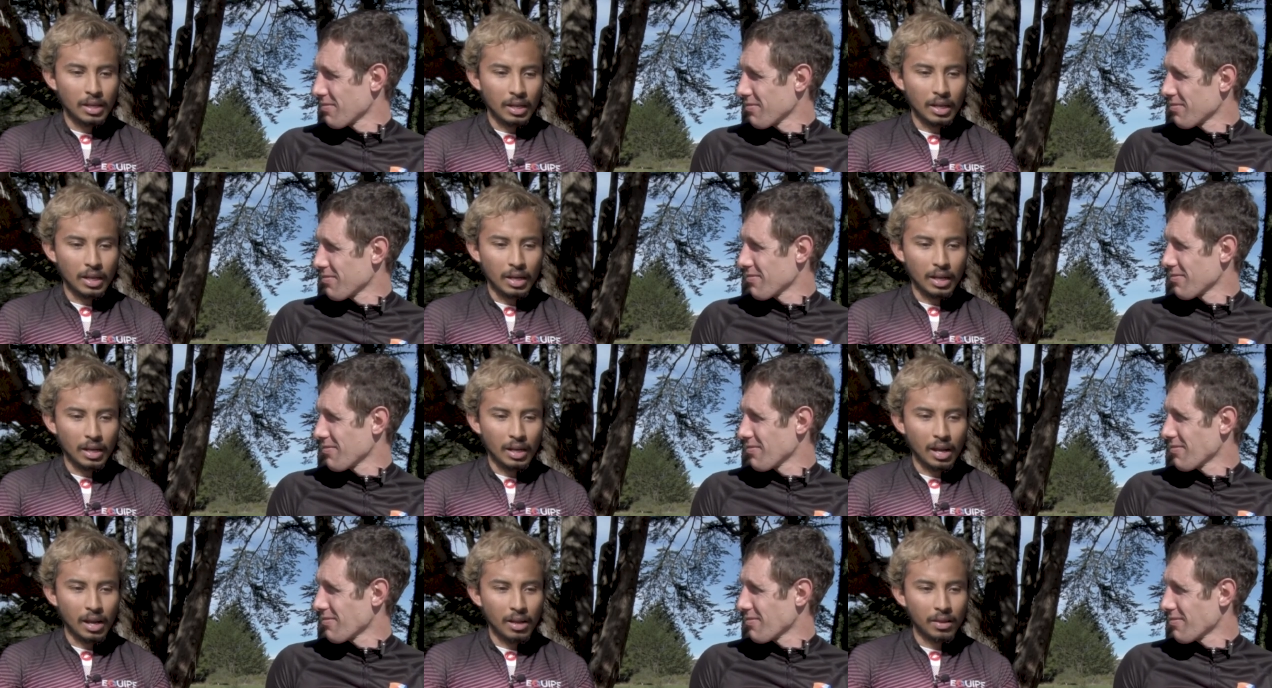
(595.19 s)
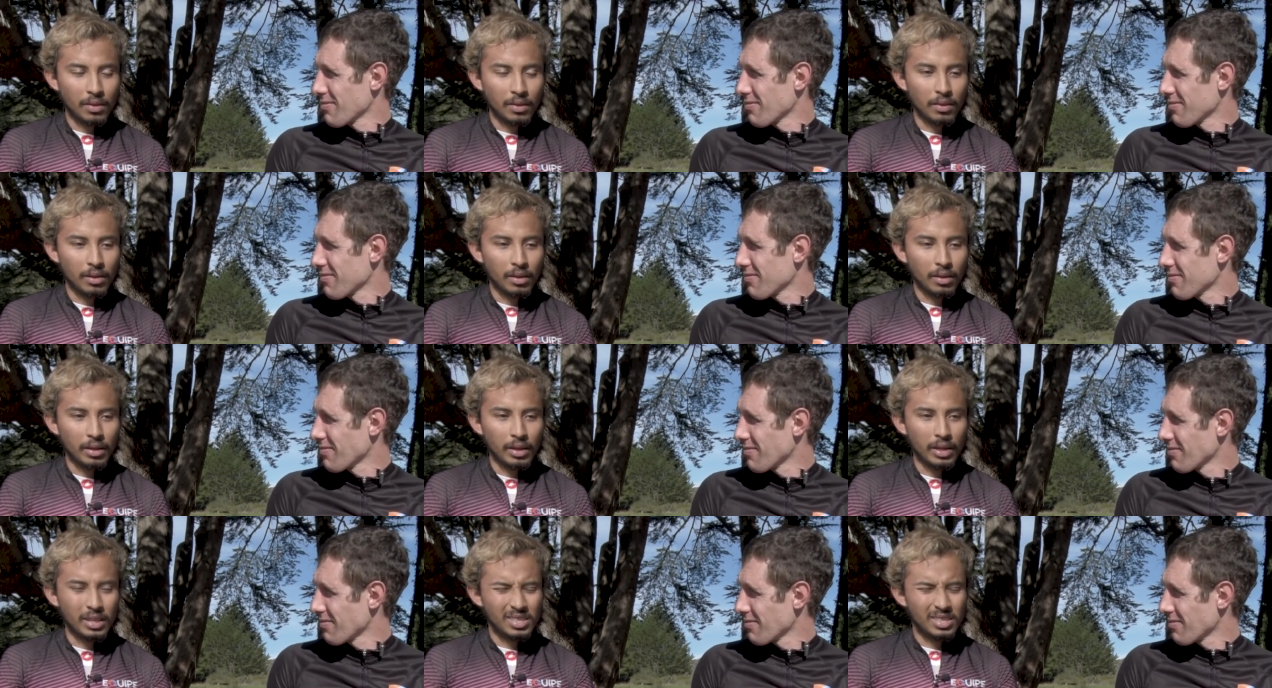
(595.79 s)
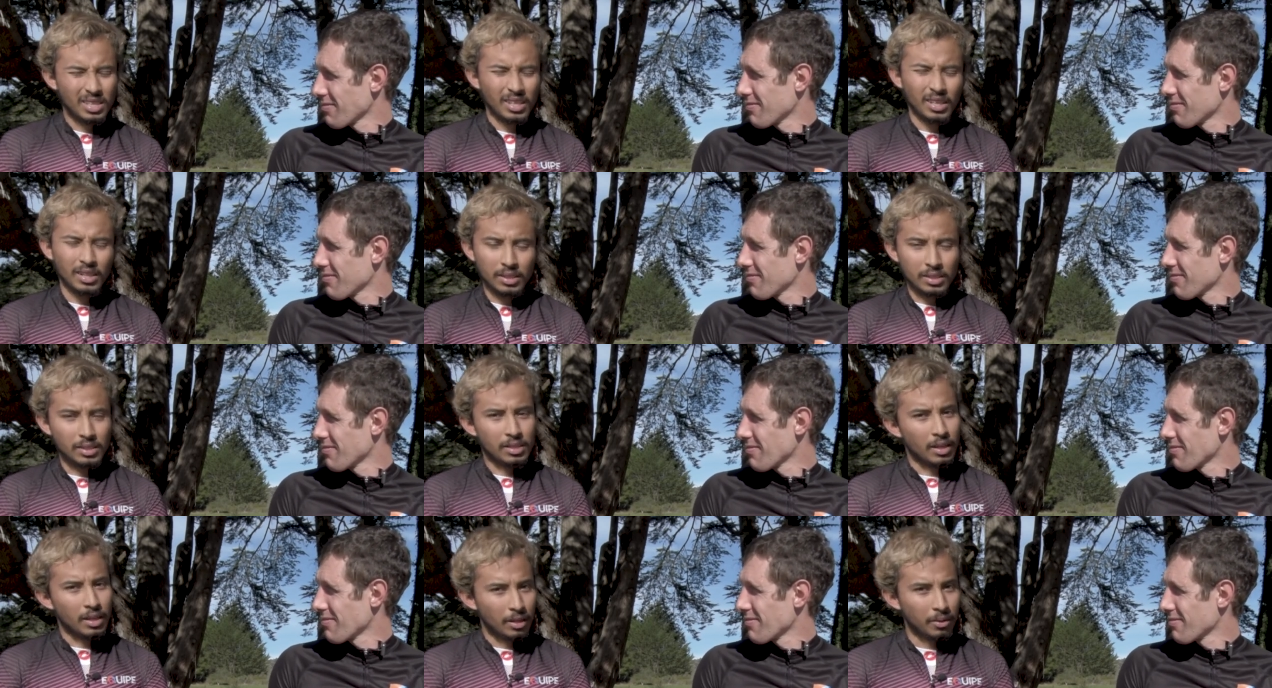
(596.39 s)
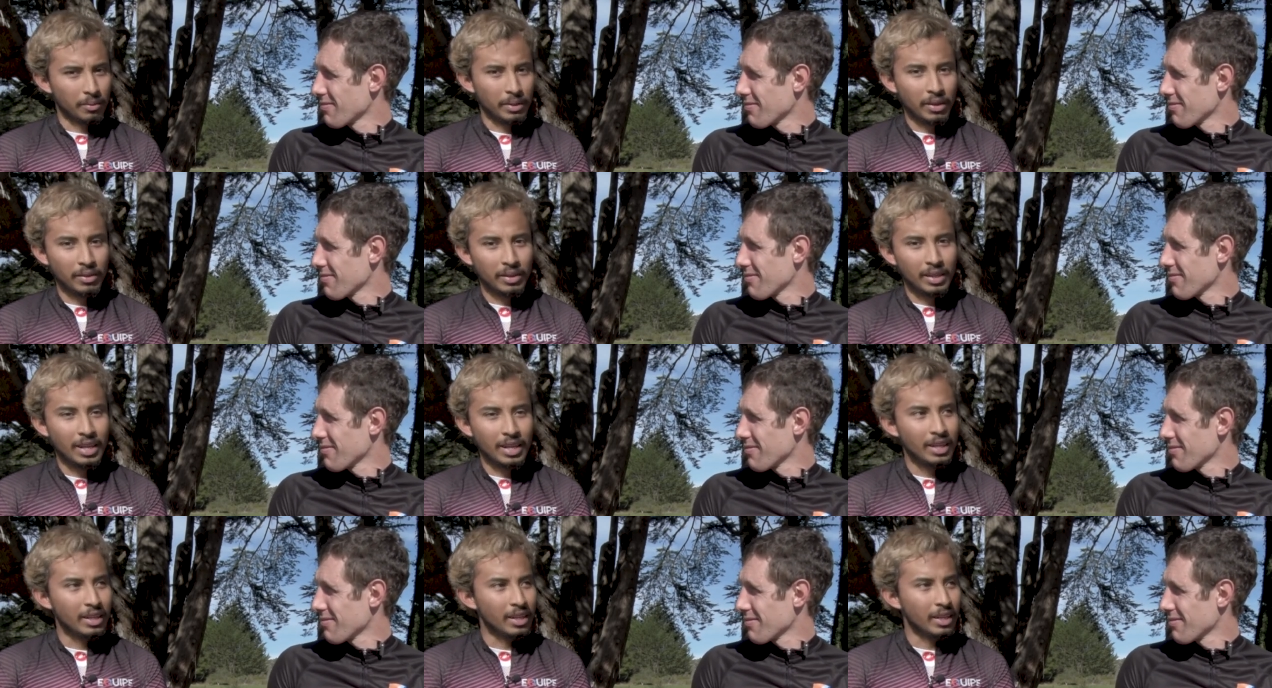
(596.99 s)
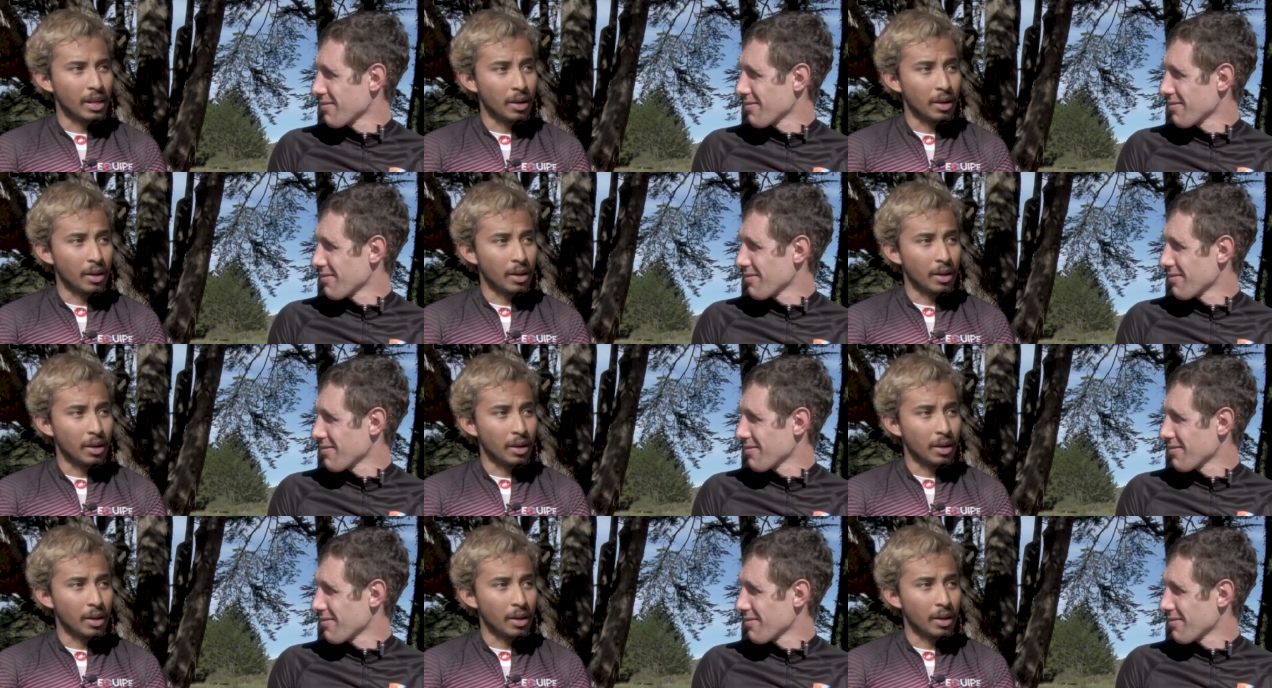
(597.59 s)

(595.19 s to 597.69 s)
Speaker 1: uh, it's gonna suck around then.